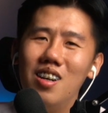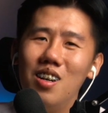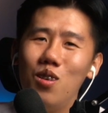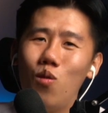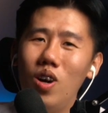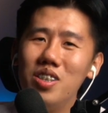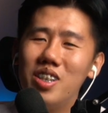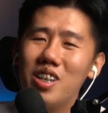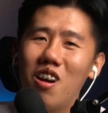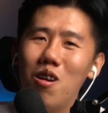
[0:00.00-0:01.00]
Why is
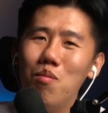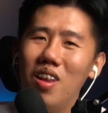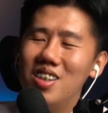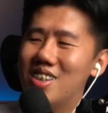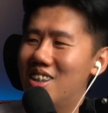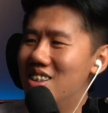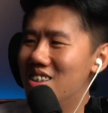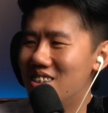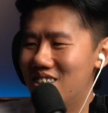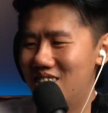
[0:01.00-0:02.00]
there caramelized
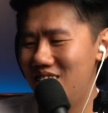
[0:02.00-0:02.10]
onions?